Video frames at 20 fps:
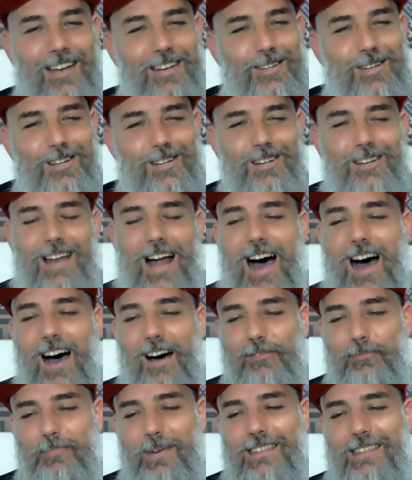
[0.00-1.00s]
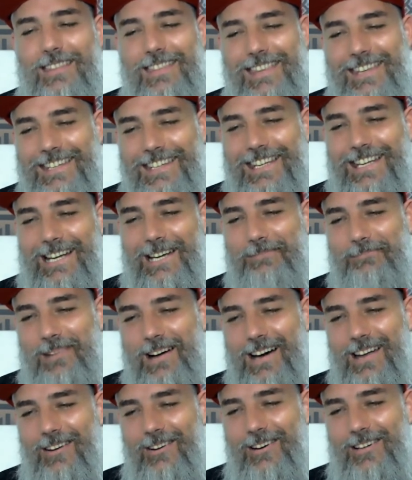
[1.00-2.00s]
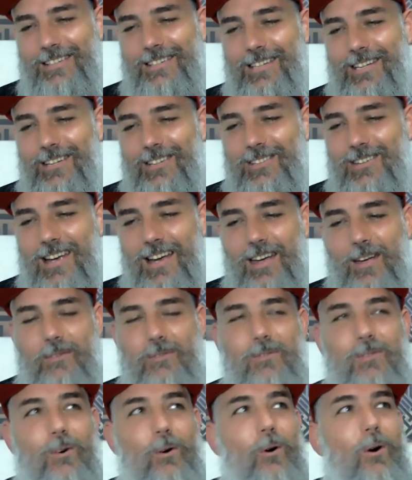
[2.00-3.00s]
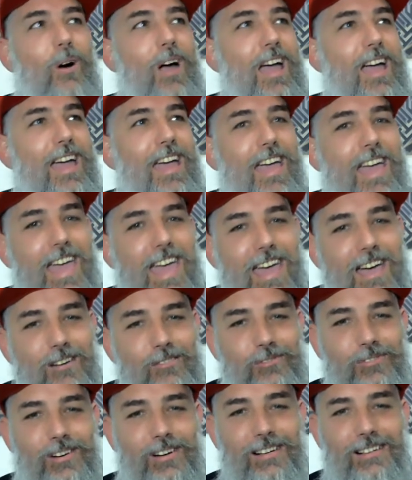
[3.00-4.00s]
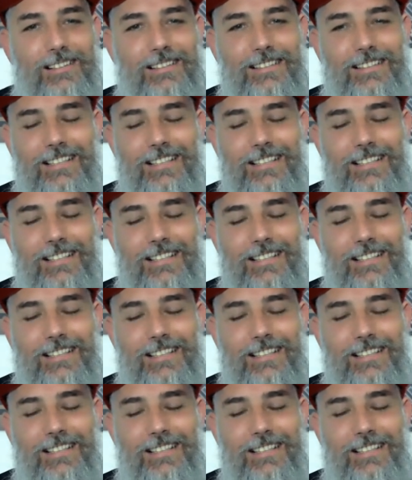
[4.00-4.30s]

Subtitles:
Dude, I've been thinking about asking Jay forever.